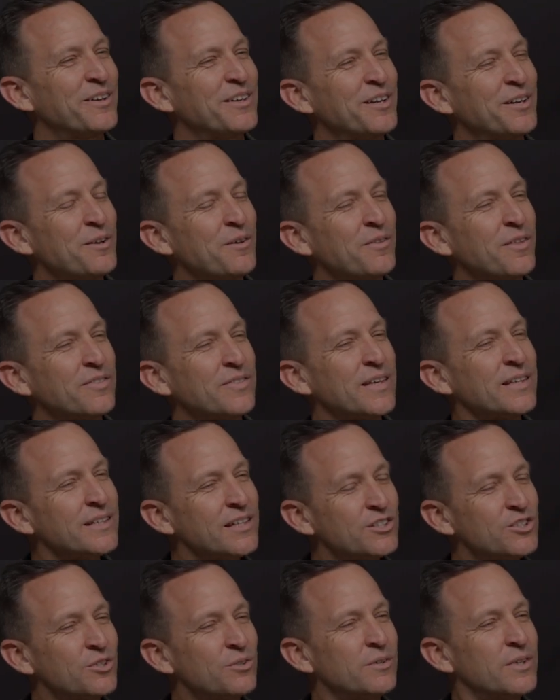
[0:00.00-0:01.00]
the thing
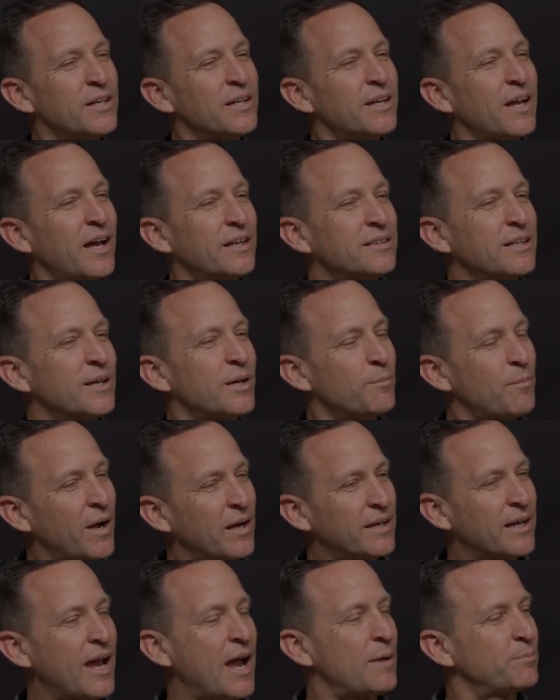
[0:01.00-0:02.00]
that's unique, I think,
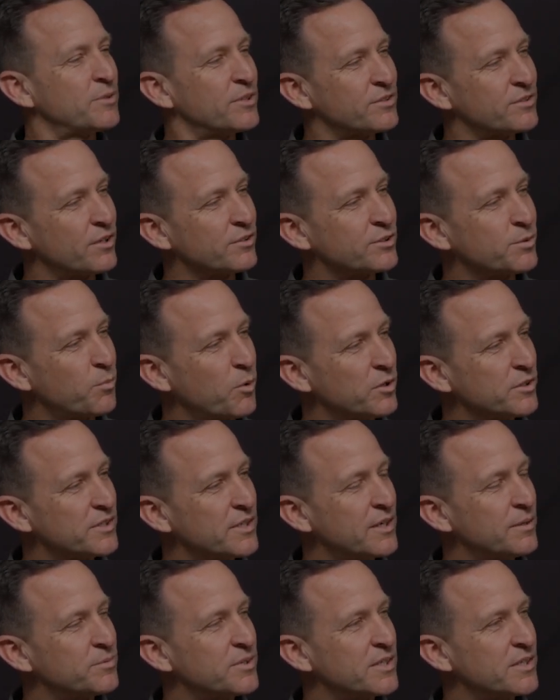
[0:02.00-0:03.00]
about captains on sports
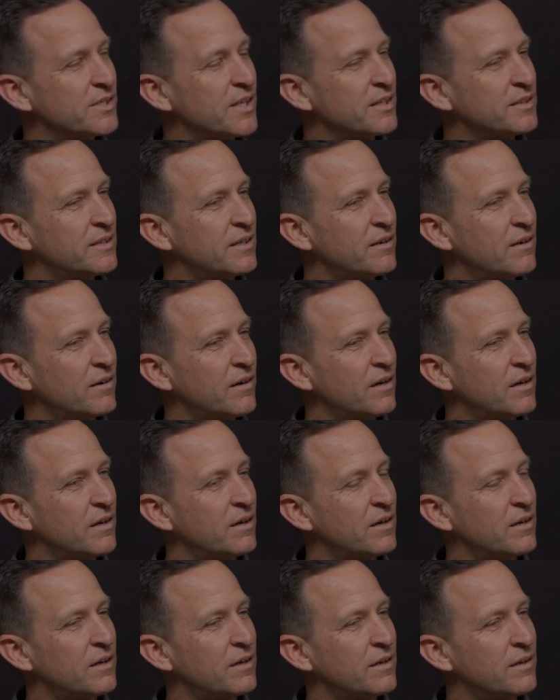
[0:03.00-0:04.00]
teams is that
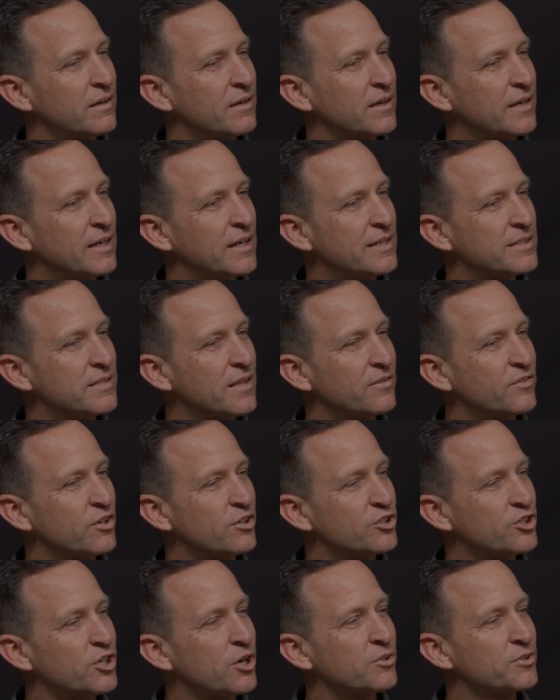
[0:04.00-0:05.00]

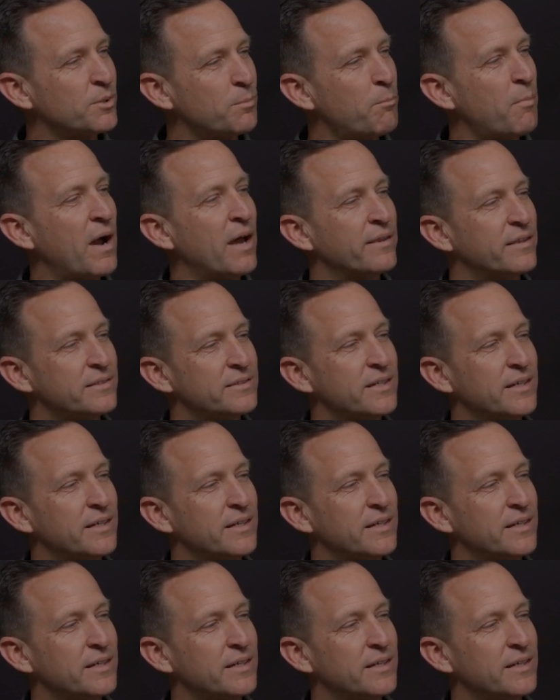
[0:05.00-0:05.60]
they're chosen by the